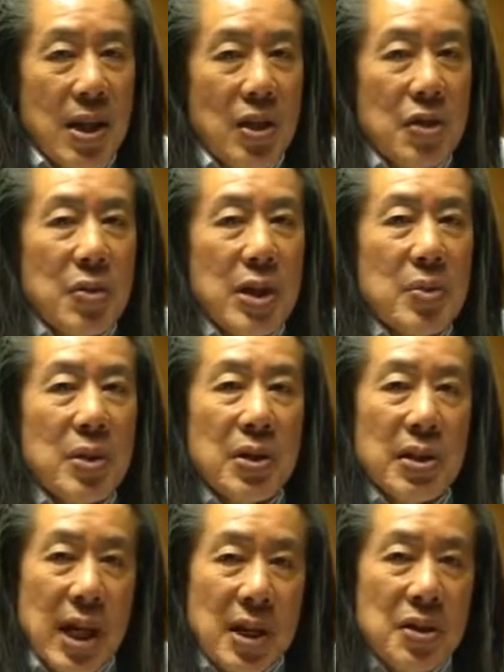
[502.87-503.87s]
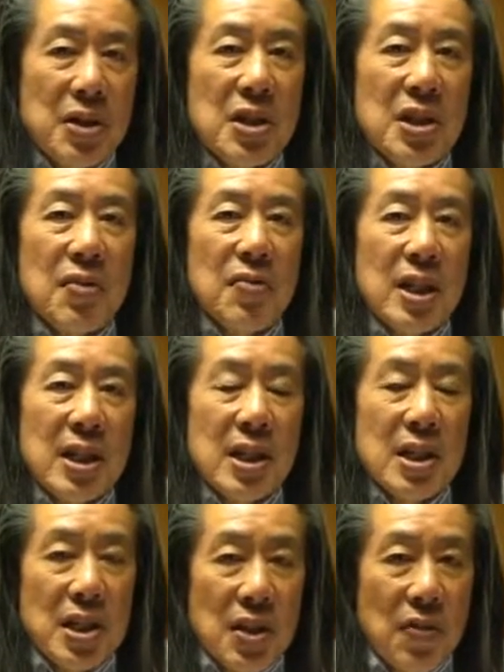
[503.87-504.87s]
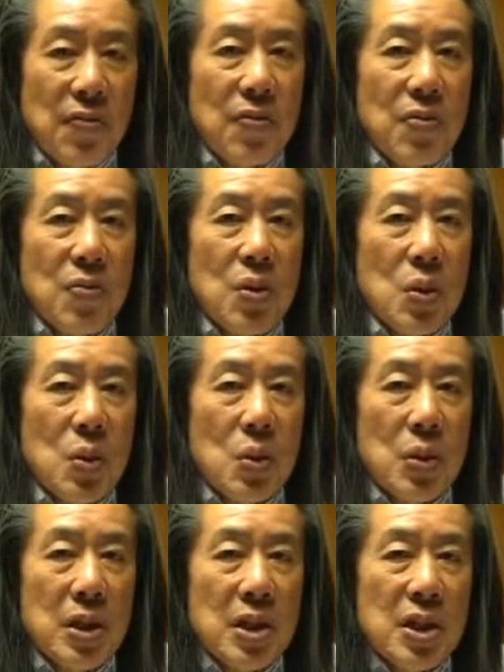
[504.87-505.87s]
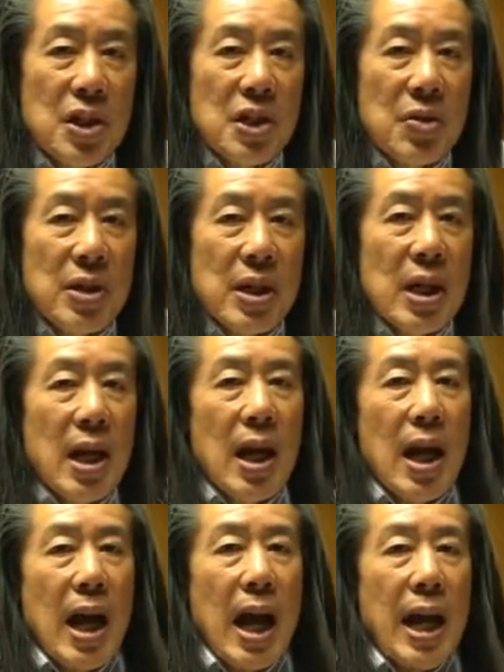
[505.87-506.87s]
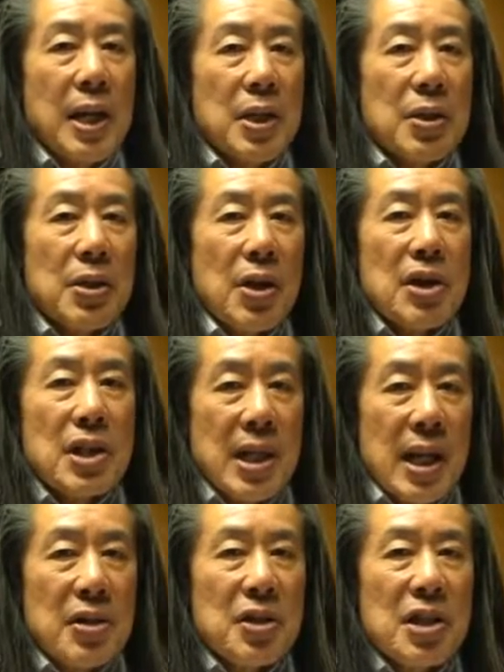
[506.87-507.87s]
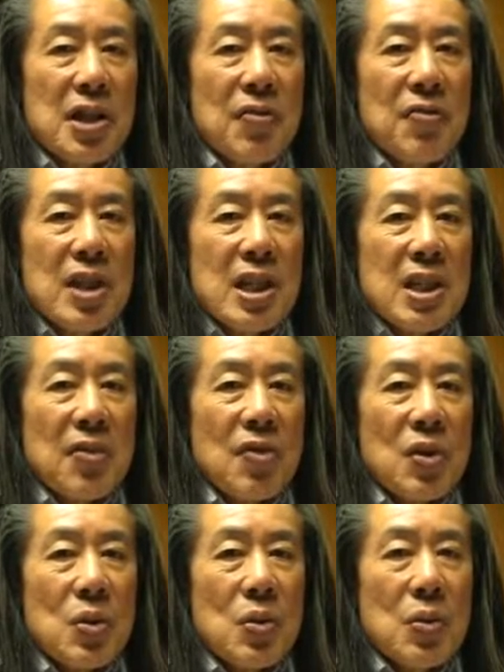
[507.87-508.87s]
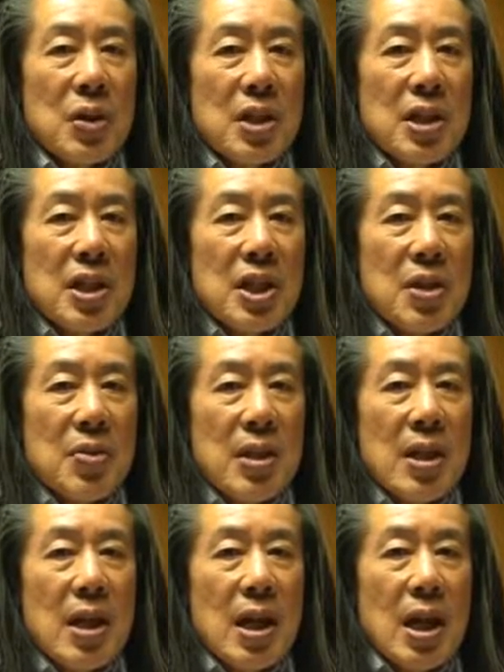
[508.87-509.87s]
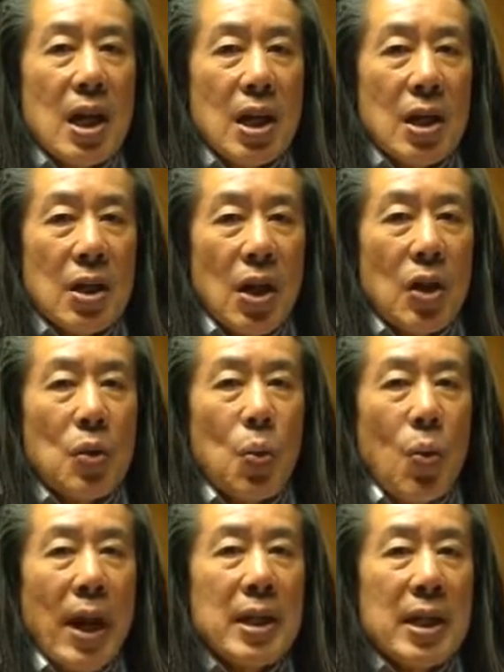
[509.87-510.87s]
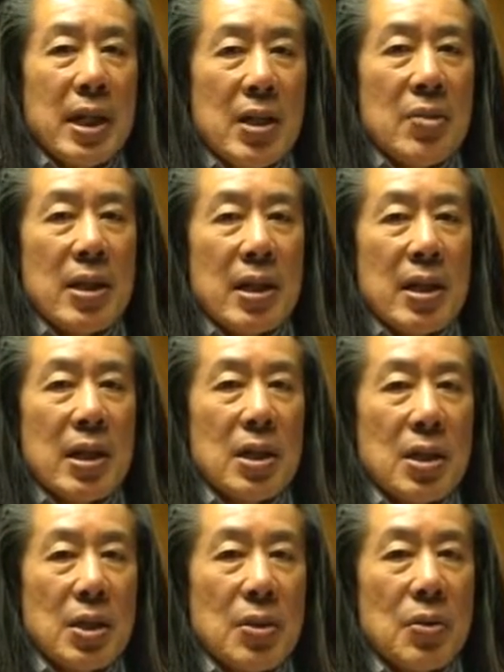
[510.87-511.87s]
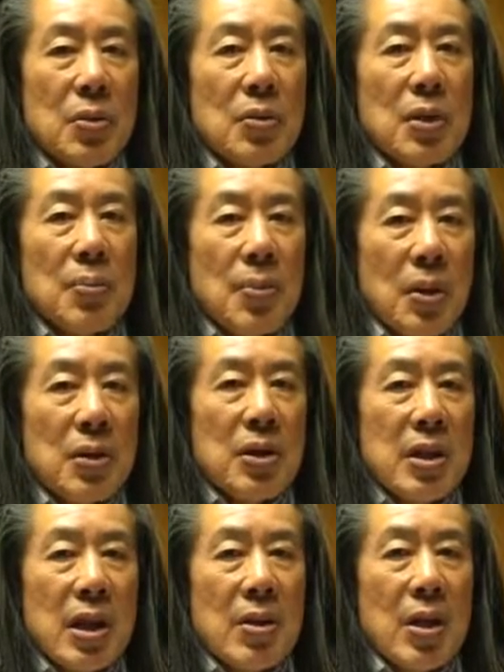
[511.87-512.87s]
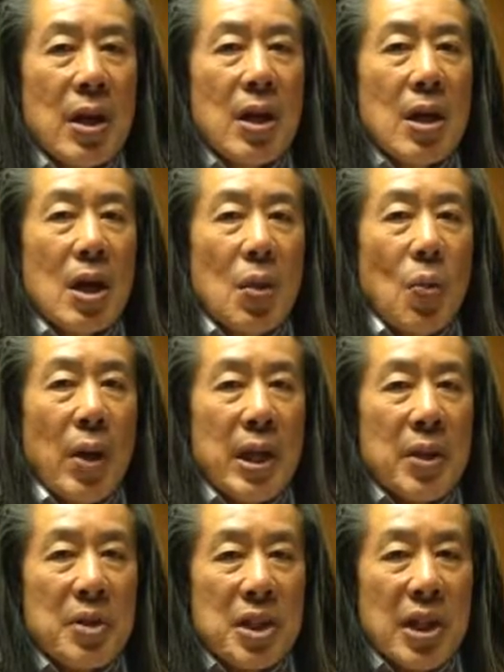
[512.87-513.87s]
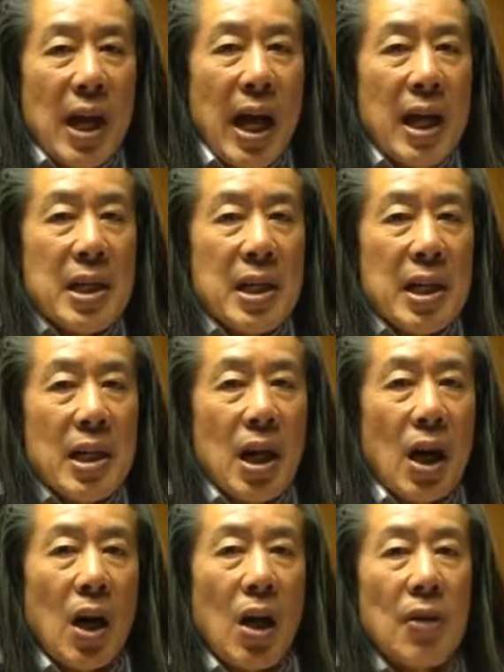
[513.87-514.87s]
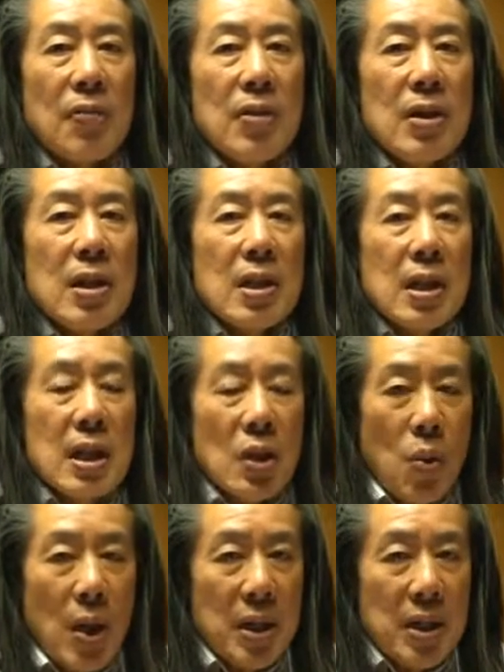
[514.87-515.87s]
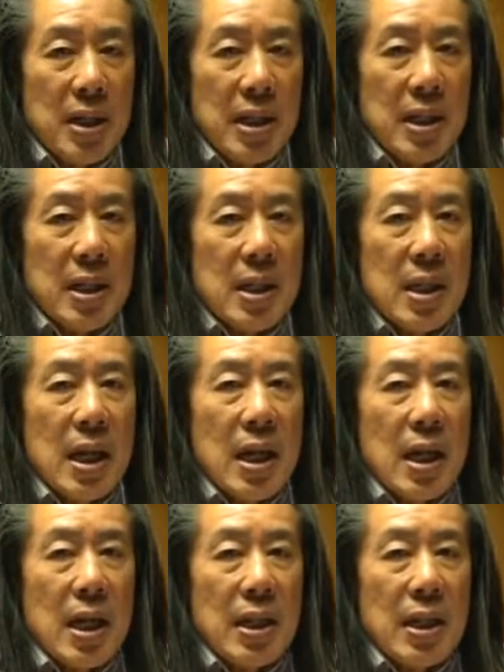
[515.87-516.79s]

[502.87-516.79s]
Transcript: a country with thousands of years of recorded history. And in those thousands of years of recorded history, not one era until the modern era where there was the idea of equality,